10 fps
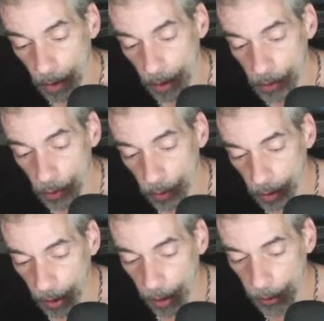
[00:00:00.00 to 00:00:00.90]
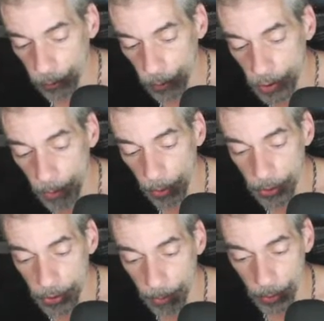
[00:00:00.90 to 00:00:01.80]
And so I threw some other
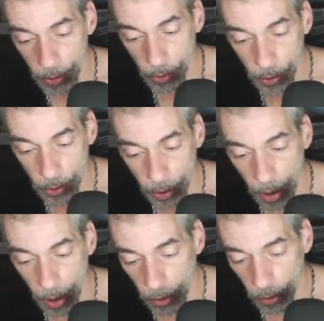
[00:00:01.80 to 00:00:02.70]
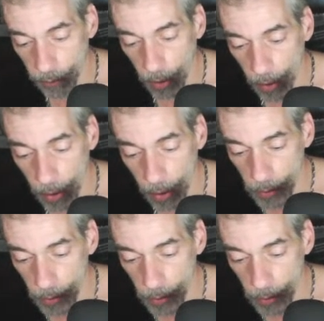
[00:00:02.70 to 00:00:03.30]
symbols in just to kind of clarify that.